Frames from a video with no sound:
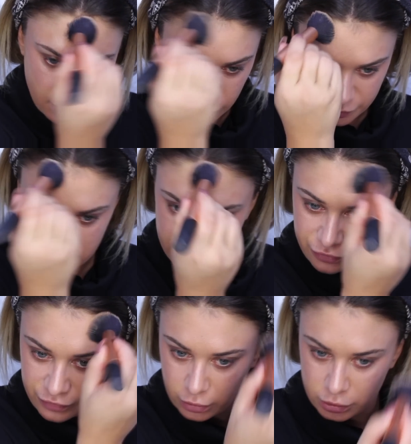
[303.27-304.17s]
Obviously if
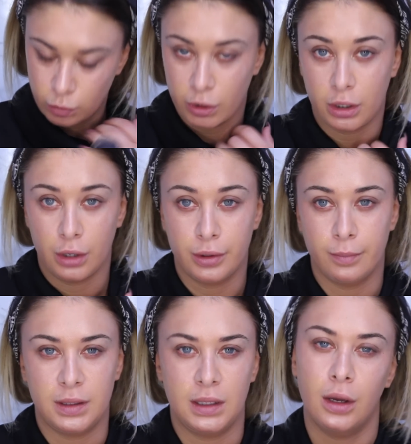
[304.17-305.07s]
you feel you want to go
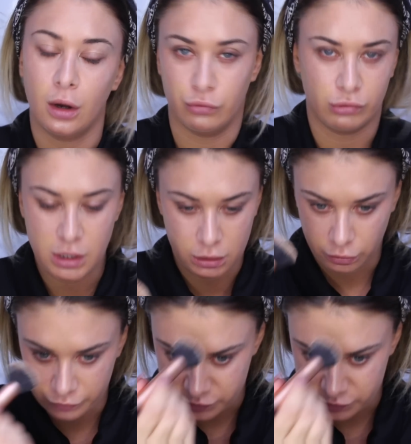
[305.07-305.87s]
completely over it, then